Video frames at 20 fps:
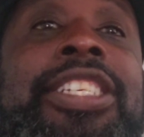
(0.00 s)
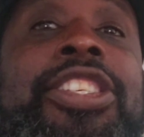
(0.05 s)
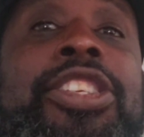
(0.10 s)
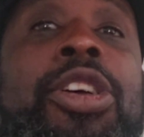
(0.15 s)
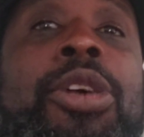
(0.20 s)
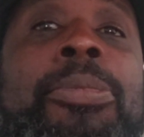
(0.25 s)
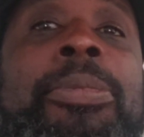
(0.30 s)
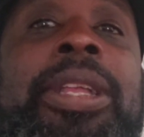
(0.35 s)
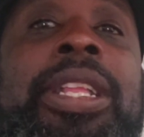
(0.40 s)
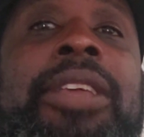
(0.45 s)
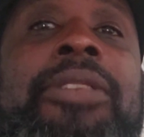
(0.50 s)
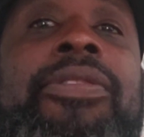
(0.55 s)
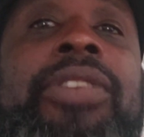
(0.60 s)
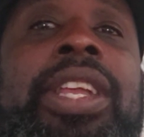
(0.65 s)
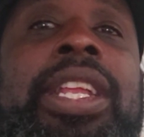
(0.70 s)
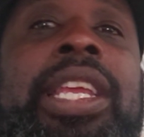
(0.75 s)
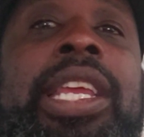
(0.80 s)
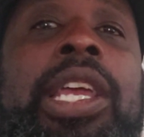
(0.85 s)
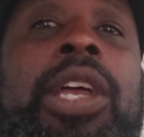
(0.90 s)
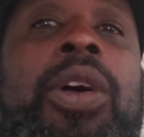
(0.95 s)
so many
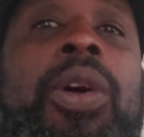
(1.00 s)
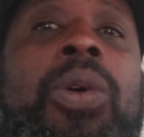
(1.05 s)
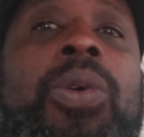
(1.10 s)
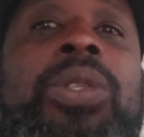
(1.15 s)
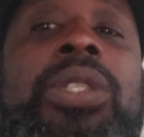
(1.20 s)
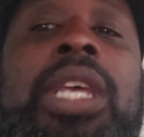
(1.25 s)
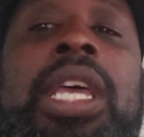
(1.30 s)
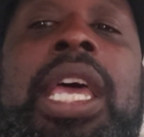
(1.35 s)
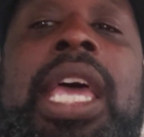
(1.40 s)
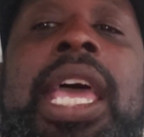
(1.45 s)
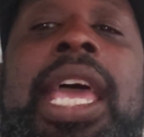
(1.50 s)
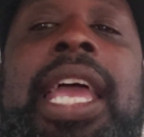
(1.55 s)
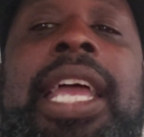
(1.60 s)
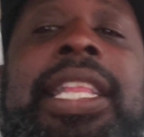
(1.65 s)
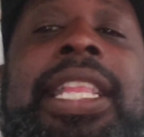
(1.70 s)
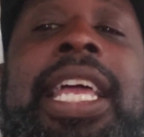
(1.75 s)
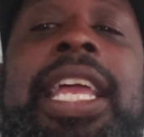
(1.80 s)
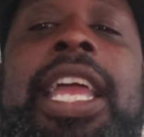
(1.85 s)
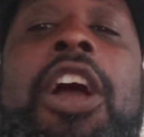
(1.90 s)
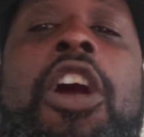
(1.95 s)
videos
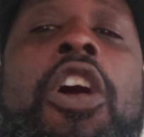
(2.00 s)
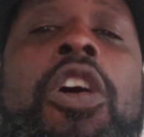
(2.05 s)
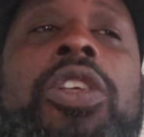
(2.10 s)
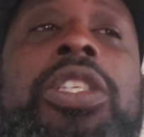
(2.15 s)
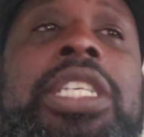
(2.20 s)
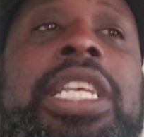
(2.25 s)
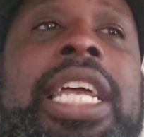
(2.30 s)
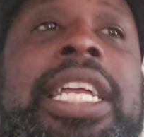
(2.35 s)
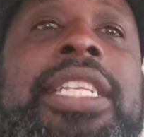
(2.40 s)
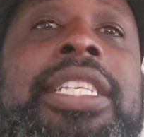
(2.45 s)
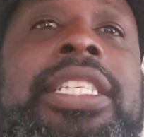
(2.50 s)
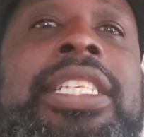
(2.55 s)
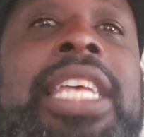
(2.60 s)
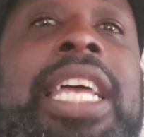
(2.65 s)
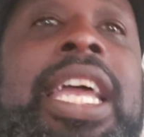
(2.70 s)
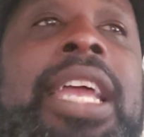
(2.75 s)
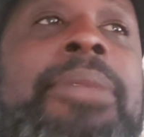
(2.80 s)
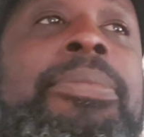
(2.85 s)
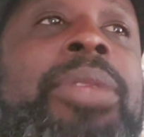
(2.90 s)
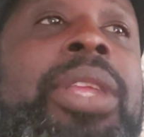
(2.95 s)
and they all say the
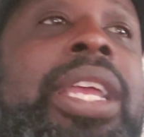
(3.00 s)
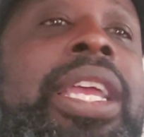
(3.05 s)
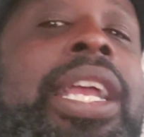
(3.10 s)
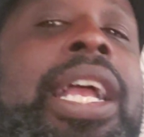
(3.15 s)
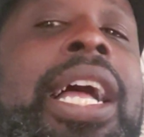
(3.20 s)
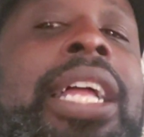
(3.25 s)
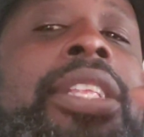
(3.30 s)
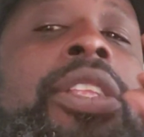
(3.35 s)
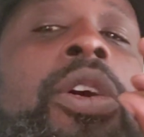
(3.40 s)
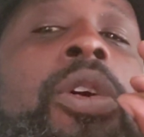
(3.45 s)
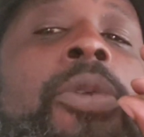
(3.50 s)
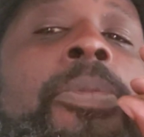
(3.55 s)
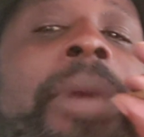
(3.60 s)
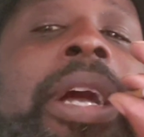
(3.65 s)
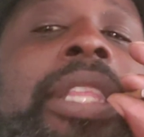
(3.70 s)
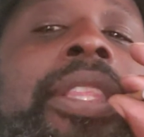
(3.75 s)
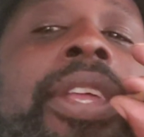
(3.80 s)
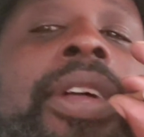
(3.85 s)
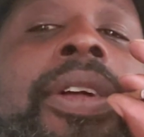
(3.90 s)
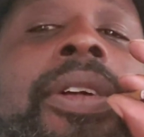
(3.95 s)
same thing. I know
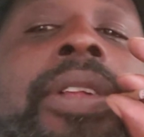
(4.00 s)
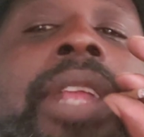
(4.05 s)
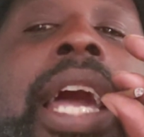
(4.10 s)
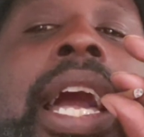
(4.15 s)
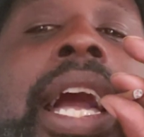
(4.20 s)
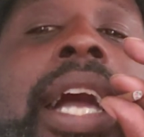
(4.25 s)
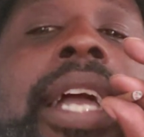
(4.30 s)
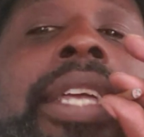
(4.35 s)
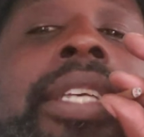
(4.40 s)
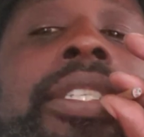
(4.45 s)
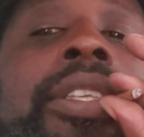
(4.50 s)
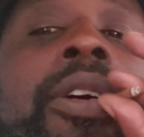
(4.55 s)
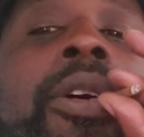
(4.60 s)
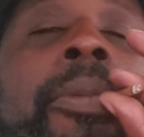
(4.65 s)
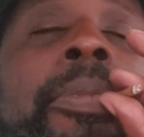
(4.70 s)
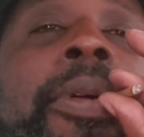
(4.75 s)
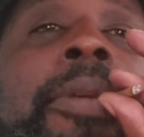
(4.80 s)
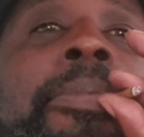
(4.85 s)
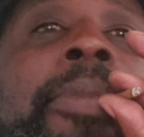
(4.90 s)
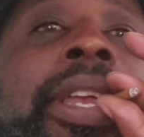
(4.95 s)
my third eye is
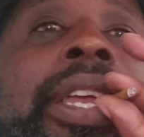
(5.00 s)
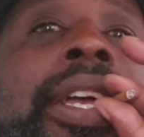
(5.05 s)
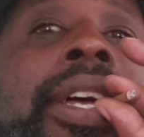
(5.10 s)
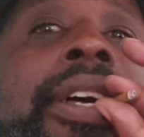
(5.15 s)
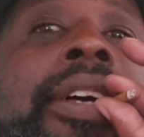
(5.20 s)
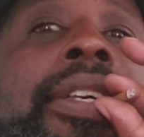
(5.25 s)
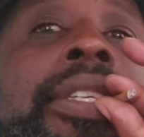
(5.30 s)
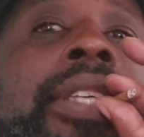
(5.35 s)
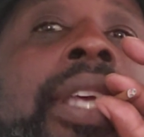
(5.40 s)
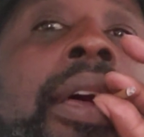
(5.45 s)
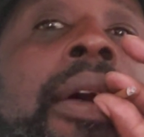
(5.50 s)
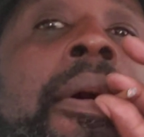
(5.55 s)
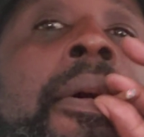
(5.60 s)
open because